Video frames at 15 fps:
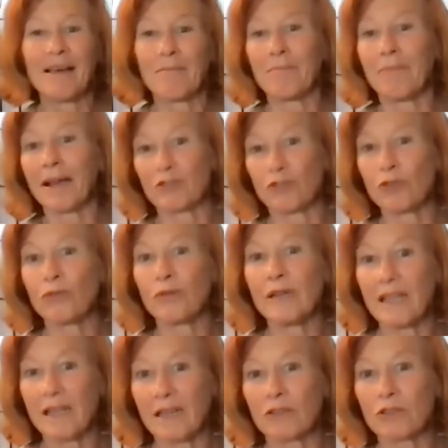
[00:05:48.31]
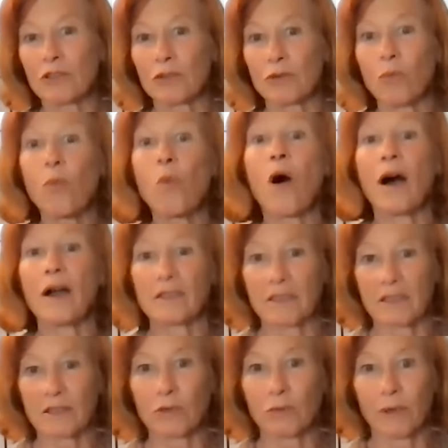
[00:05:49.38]
but you need to
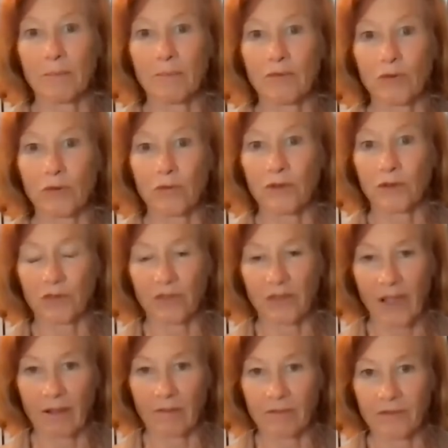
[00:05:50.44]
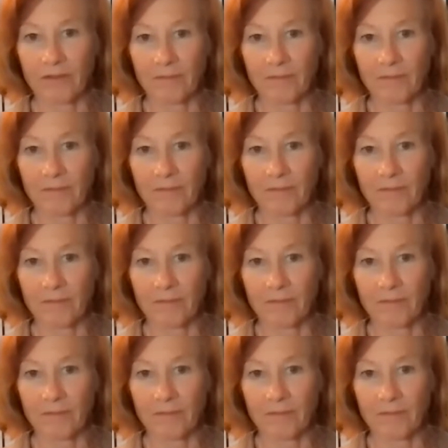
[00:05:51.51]
want to improve yourself.